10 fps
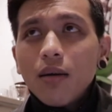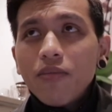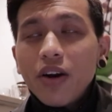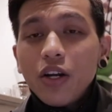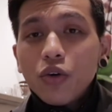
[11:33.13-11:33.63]

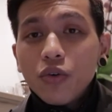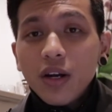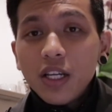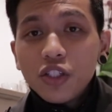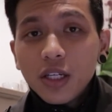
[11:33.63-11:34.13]
very good
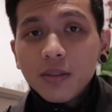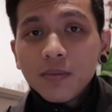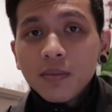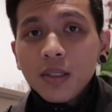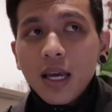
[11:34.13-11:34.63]
religion,
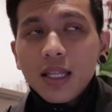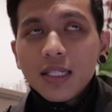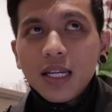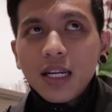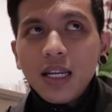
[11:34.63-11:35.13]
and then
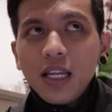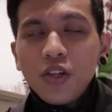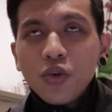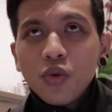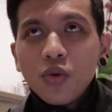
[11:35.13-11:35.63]
suddenly
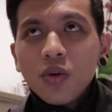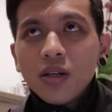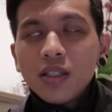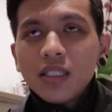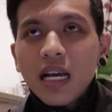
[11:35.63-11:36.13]
you
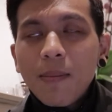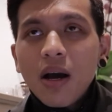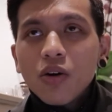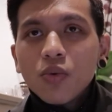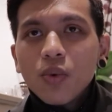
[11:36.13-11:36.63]
come
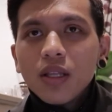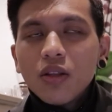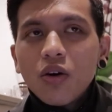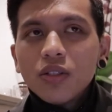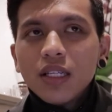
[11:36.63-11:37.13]
out with
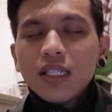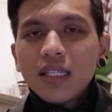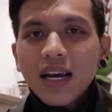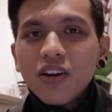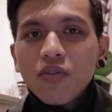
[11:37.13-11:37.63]
all this
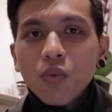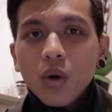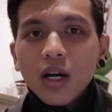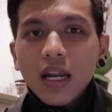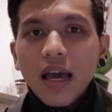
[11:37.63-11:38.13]
kind of
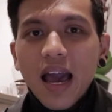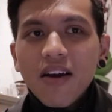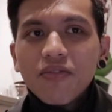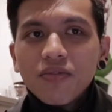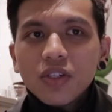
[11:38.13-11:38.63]
word, like
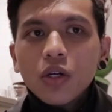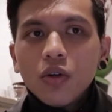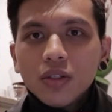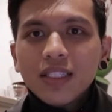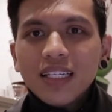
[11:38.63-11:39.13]
I
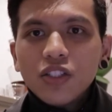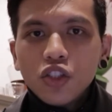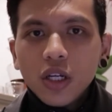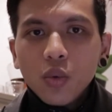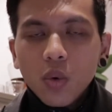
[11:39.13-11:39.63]
felt this
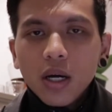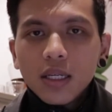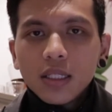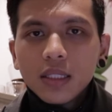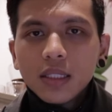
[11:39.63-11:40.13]
shit
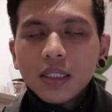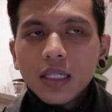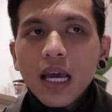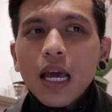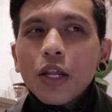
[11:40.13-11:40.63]
word.
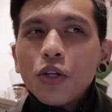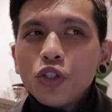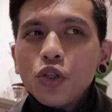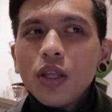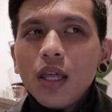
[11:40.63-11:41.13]

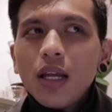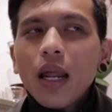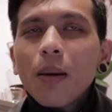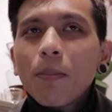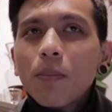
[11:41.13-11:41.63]
Did you think
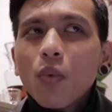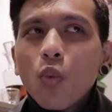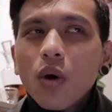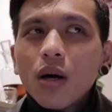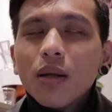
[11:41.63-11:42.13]
like,
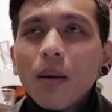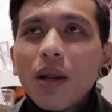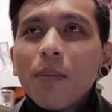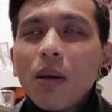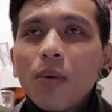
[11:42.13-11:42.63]

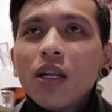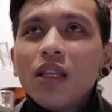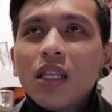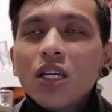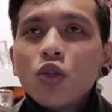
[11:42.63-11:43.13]
like people
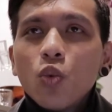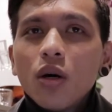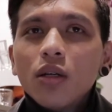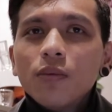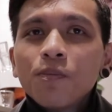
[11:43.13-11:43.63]
in this
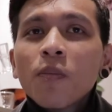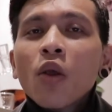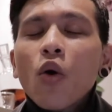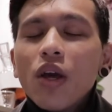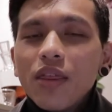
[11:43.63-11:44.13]
world
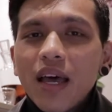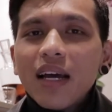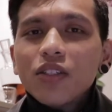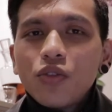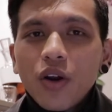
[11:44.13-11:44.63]
or in
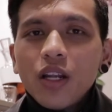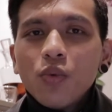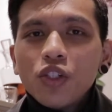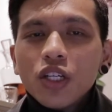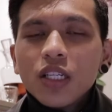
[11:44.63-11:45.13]
that train,
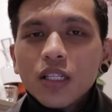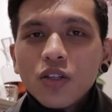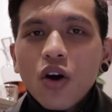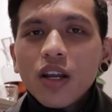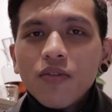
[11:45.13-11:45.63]
which is
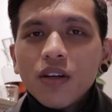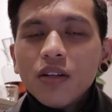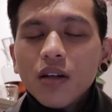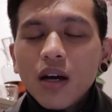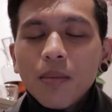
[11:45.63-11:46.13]
not
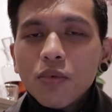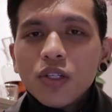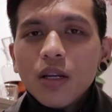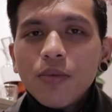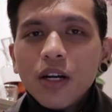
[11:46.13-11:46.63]
even
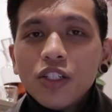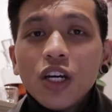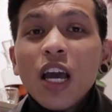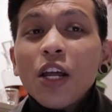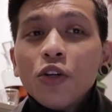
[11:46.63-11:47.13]
Muslim
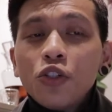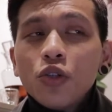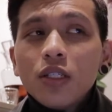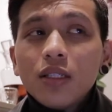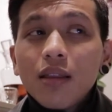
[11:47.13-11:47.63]
religion, did
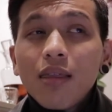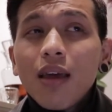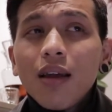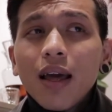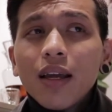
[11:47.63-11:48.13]
you
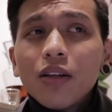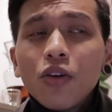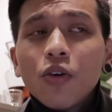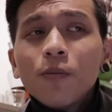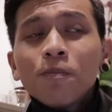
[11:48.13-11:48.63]
think like,
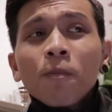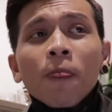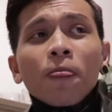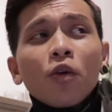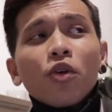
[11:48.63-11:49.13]
you know,
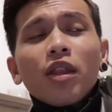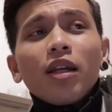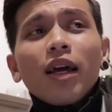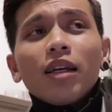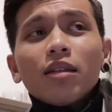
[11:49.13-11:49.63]
do you
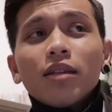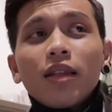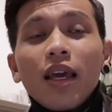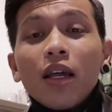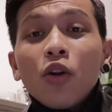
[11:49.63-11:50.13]
think like
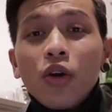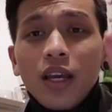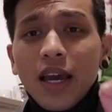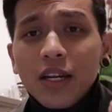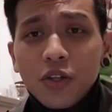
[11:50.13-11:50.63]
they're
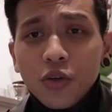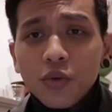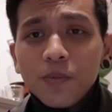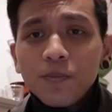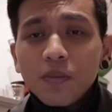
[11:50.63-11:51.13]
looking at
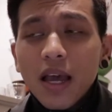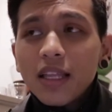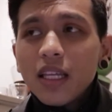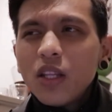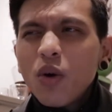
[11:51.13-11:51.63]
you
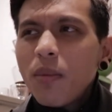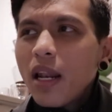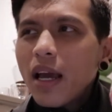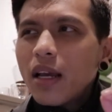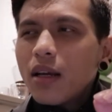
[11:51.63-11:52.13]
and then they will be
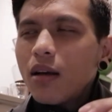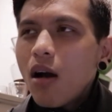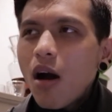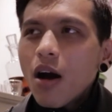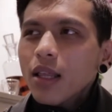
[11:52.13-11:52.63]
like,
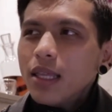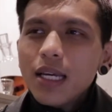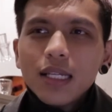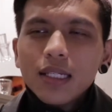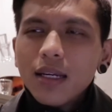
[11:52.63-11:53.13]
God,
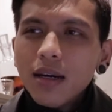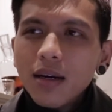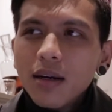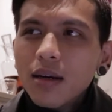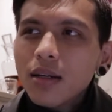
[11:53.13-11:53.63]
this
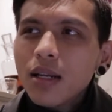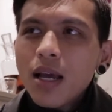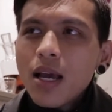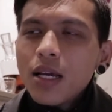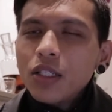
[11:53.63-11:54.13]
girl,
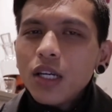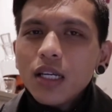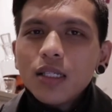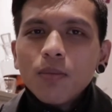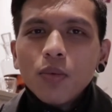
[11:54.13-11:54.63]
she
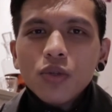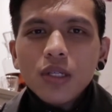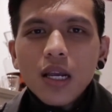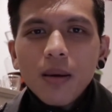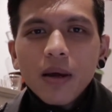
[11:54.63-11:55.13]
is
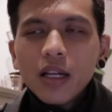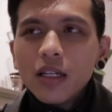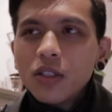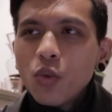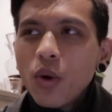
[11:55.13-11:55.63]
Muslim, and
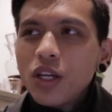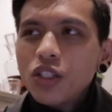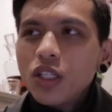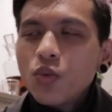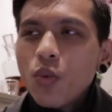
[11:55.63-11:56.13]
then the way
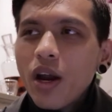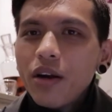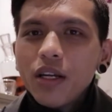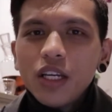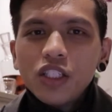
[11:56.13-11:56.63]
she's
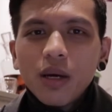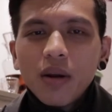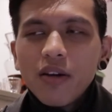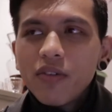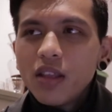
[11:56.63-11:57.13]
wearing hijab and
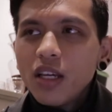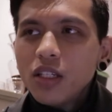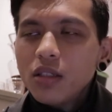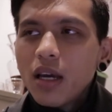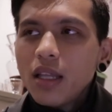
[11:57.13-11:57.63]

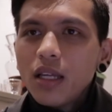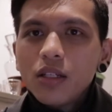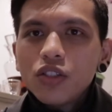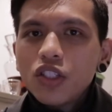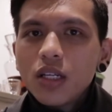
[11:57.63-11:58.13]
everything, and
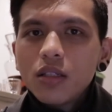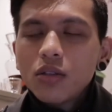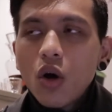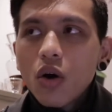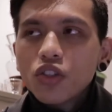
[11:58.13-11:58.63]
then she
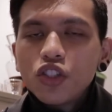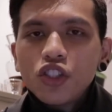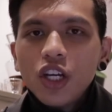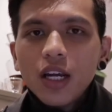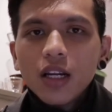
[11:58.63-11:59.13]
talks
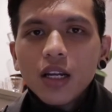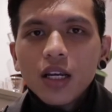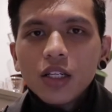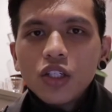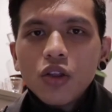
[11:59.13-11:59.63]
shit,
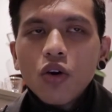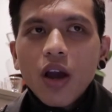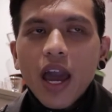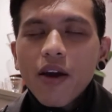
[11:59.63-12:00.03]
she talk